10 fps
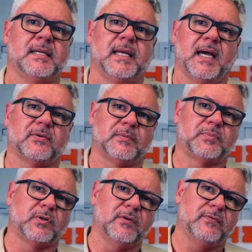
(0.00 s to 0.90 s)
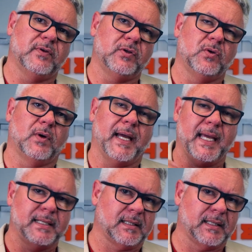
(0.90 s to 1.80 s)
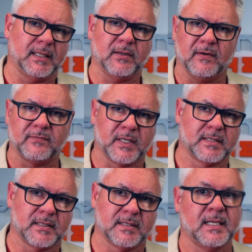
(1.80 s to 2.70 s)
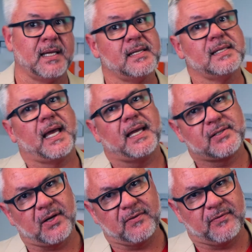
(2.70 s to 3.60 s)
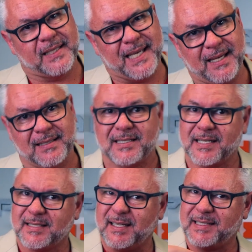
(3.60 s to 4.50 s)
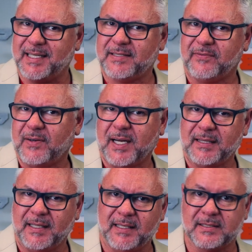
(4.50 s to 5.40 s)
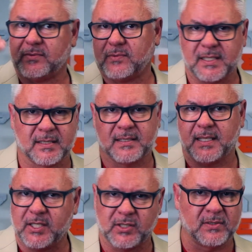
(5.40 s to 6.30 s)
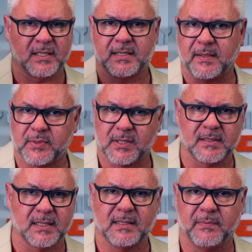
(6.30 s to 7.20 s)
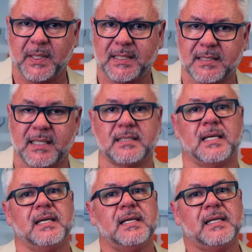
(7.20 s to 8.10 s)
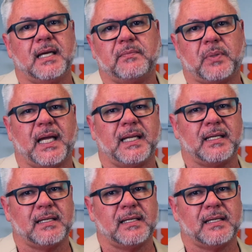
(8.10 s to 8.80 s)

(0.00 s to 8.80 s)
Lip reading: How to improve your handling of risks. And don't forget, just identifying these risks, issues, assumptions, and dependencies in planning